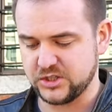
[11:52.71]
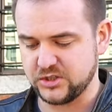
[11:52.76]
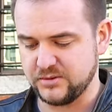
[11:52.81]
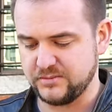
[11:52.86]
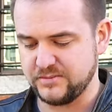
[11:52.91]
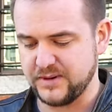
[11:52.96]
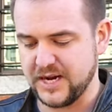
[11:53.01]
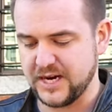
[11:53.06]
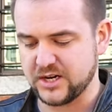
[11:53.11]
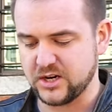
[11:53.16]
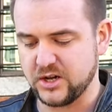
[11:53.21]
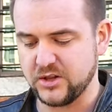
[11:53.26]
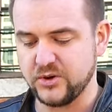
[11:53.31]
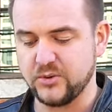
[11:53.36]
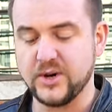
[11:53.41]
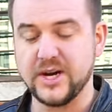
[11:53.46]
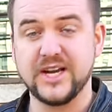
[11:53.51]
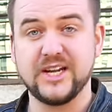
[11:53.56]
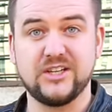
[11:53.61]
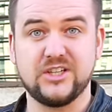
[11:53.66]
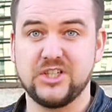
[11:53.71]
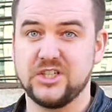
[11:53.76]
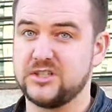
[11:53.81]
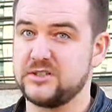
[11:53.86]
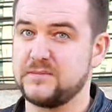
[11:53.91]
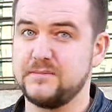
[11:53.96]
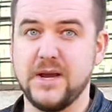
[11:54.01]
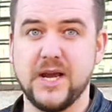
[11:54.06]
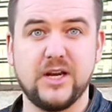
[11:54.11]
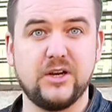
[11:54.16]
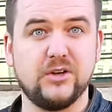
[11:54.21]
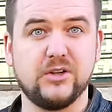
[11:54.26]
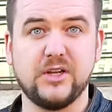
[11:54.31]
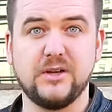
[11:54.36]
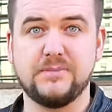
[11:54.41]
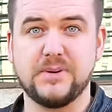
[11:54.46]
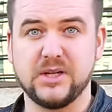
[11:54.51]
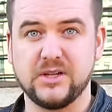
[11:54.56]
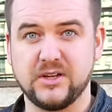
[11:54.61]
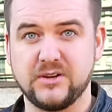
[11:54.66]
zoomed back all the way, and just manually
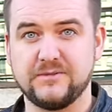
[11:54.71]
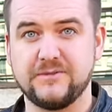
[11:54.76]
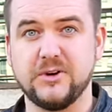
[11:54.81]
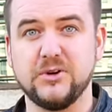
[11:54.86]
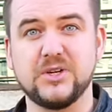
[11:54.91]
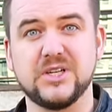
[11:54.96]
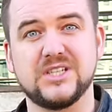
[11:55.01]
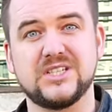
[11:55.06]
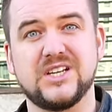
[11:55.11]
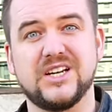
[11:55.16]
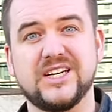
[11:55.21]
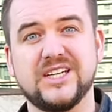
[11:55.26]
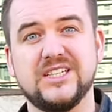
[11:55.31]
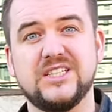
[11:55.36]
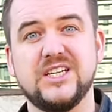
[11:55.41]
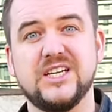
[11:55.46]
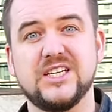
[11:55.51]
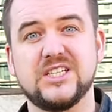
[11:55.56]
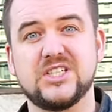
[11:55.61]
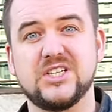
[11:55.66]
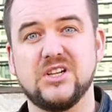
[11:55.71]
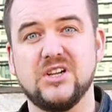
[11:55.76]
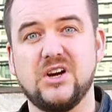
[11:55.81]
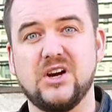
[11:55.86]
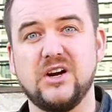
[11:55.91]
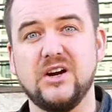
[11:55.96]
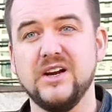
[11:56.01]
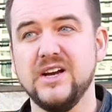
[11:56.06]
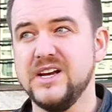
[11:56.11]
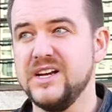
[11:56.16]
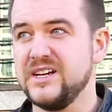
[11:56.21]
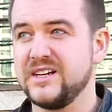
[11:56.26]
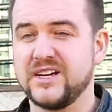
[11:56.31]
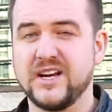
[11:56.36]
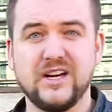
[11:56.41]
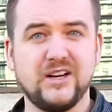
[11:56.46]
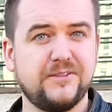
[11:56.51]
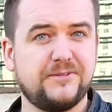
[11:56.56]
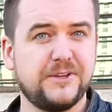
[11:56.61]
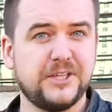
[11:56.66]
pulling focus like a D S L R.
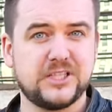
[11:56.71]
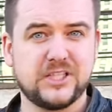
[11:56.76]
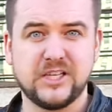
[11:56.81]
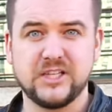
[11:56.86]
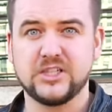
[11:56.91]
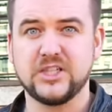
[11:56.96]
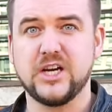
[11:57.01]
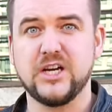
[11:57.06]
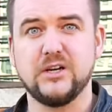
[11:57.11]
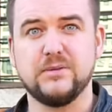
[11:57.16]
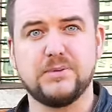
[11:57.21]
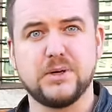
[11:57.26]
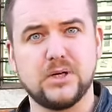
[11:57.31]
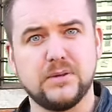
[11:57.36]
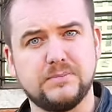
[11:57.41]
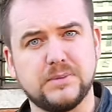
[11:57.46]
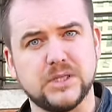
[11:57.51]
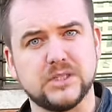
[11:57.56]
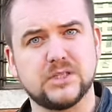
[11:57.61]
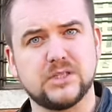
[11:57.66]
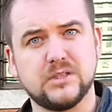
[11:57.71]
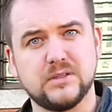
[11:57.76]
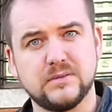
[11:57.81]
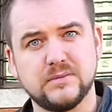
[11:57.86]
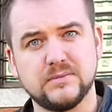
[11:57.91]
Kind of defeats the entire purpose.